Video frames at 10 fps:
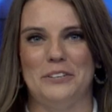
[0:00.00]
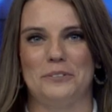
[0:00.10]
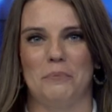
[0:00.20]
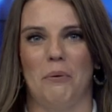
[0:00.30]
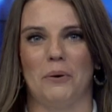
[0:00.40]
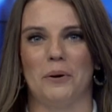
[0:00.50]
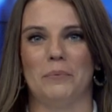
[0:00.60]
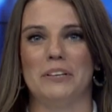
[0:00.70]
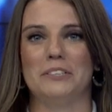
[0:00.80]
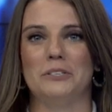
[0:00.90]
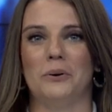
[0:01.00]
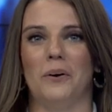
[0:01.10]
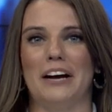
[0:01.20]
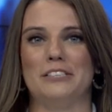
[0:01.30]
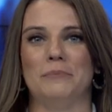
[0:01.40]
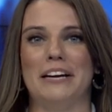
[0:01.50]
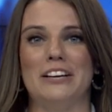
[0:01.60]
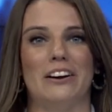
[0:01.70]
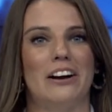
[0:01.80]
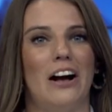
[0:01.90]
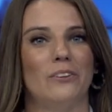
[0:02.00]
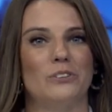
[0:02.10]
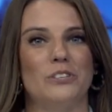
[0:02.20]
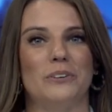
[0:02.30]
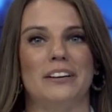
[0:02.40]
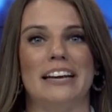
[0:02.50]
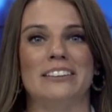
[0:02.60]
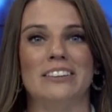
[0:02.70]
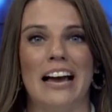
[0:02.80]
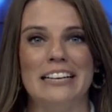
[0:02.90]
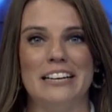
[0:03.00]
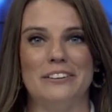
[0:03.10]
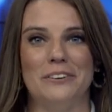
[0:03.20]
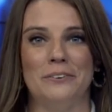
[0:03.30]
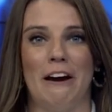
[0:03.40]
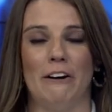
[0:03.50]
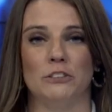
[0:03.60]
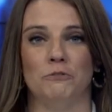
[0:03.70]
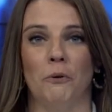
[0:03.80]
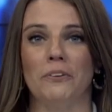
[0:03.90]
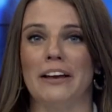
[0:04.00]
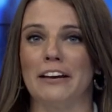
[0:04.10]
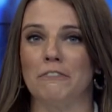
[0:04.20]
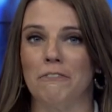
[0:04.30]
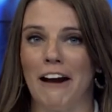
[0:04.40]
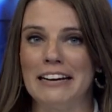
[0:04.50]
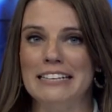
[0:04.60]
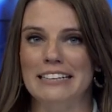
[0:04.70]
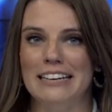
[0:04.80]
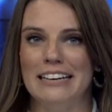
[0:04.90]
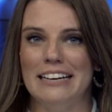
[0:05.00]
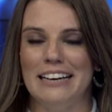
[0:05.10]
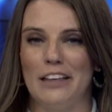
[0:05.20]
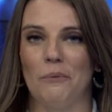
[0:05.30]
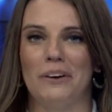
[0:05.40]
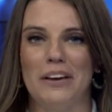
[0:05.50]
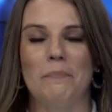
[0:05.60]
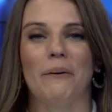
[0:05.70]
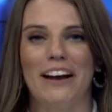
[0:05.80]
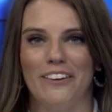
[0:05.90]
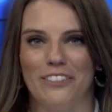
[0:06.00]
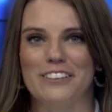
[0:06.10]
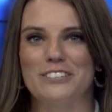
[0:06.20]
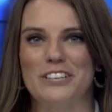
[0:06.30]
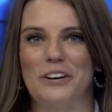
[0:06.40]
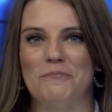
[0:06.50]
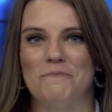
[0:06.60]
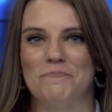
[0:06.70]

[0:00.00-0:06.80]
News reporter Melissa Torres met a young college student in Leiden who now has a four-legged friend that will keep her healthy too.